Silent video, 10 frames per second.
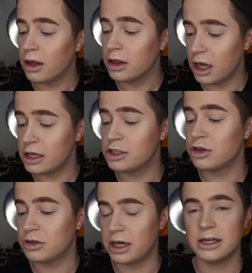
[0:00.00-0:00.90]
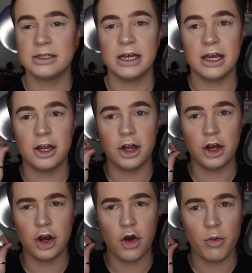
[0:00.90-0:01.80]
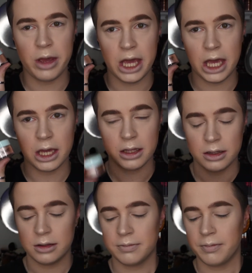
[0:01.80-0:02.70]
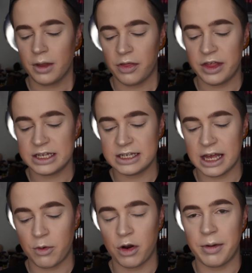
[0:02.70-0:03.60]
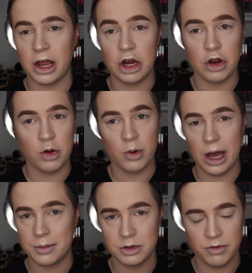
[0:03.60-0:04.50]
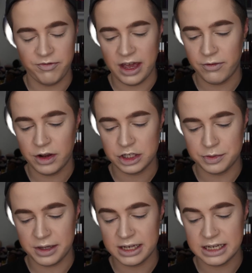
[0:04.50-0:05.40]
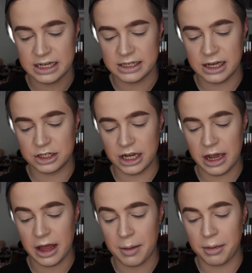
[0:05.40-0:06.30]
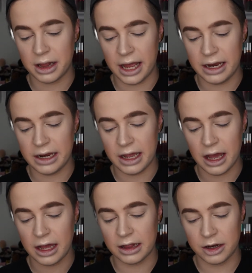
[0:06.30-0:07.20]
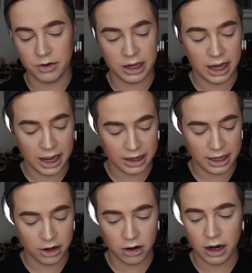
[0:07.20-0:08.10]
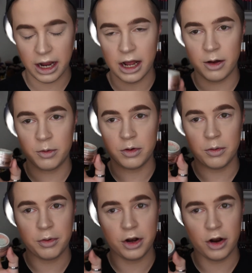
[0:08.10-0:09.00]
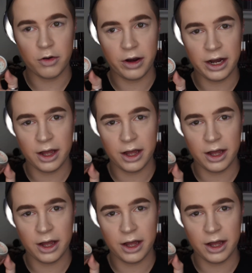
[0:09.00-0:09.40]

Luster Dust in Know Me. This is like one of my new absolute favorites because it is such a like blinding, glittery highlighter, and I will put it on right